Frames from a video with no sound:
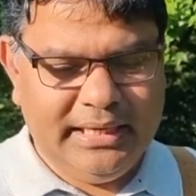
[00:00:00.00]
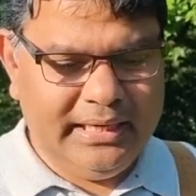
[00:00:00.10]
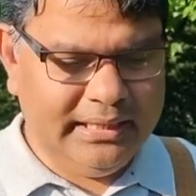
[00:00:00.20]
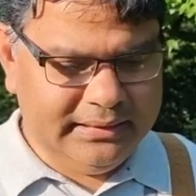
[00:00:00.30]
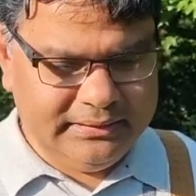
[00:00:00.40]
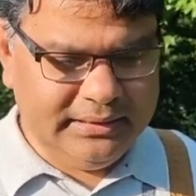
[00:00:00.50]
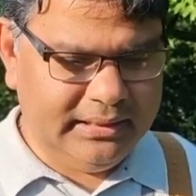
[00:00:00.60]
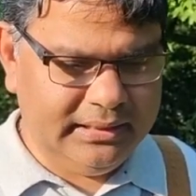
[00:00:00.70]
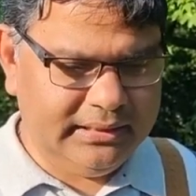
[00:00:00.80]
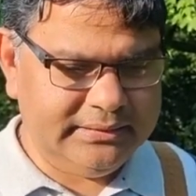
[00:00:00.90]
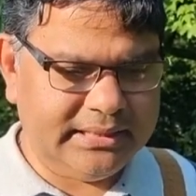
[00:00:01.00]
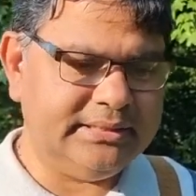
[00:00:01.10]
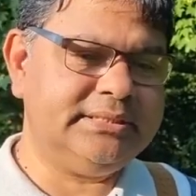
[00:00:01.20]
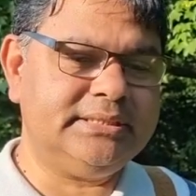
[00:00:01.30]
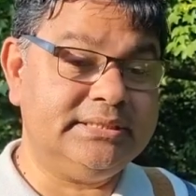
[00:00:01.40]
and the
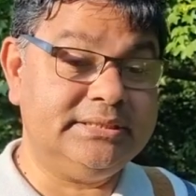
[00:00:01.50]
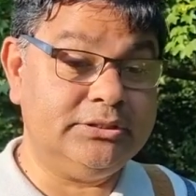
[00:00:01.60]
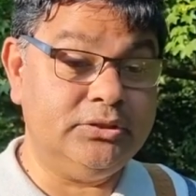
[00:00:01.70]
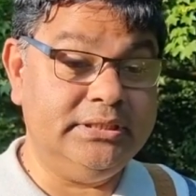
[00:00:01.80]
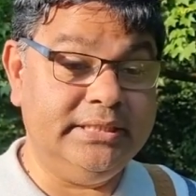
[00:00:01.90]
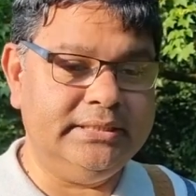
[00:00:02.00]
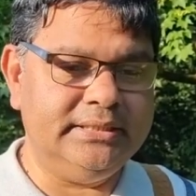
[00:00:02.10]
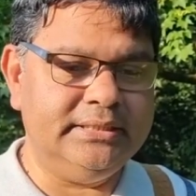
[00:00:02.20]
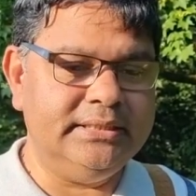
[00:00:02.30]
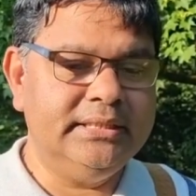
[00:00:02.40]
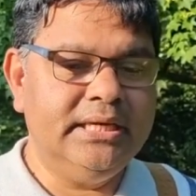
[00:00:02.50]
other sessions that we did in